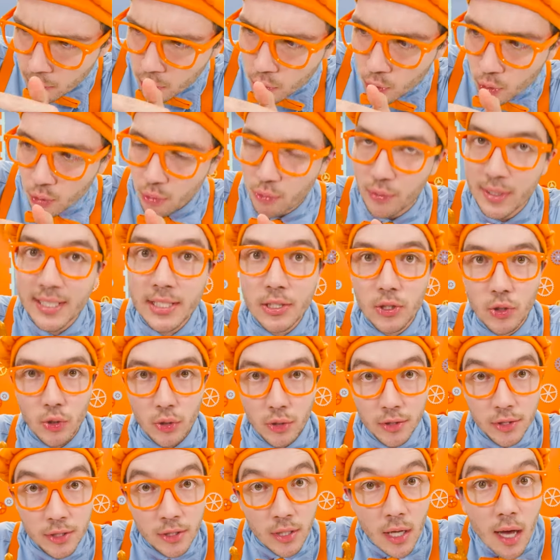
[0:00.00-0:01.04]

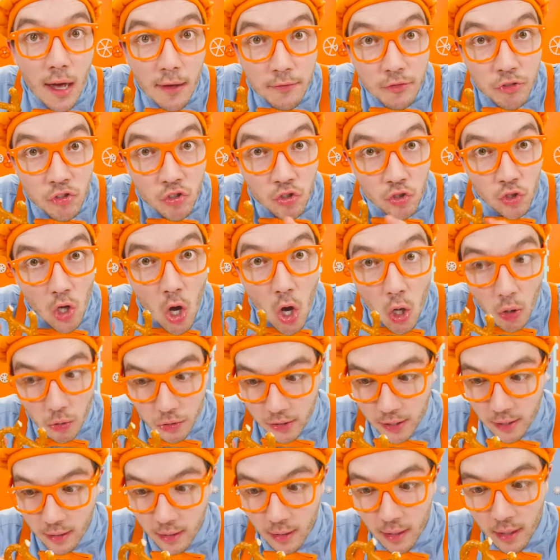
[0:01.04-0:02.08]
crystals of
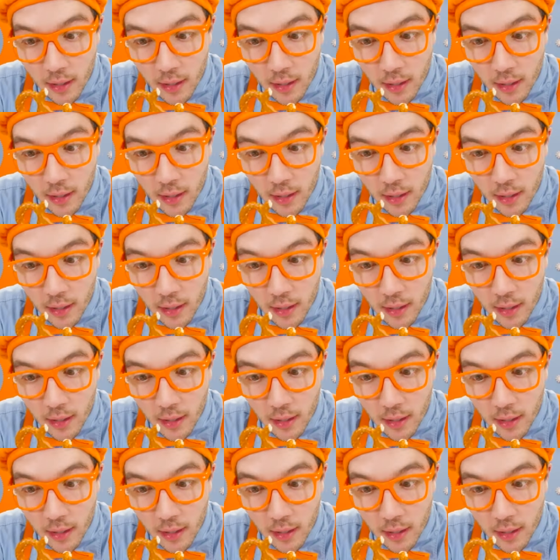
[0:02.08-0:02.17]
salt.